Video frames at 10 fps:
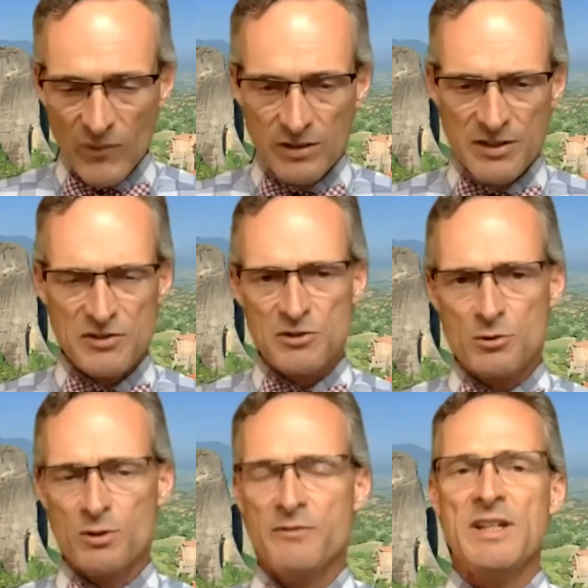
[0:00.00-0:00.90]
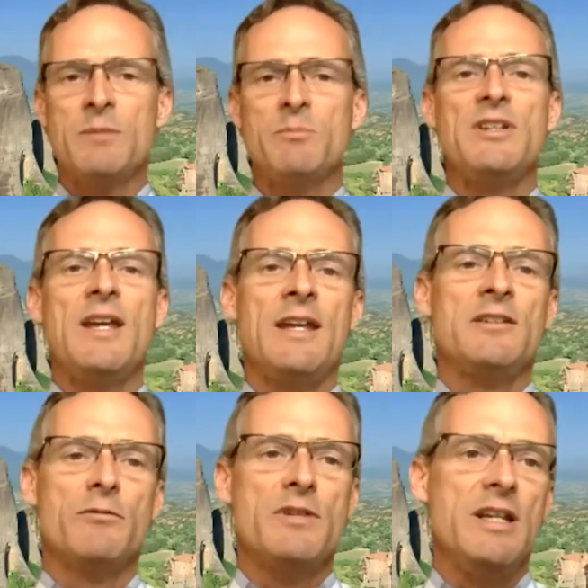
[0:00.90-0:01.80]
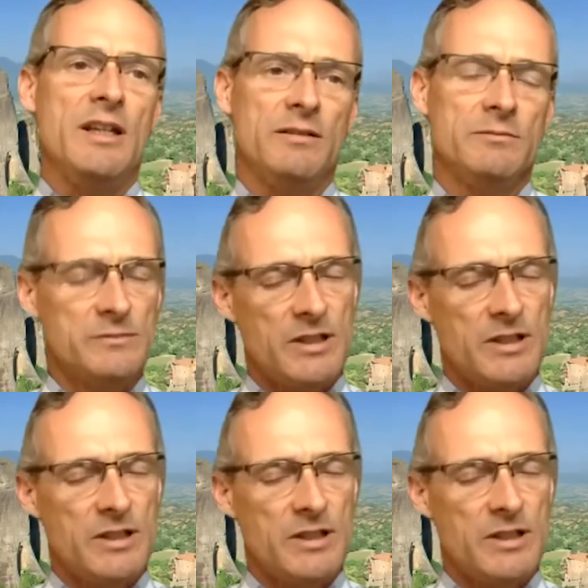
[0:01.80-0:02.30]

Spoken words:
And this is sort of an empty hand greeting.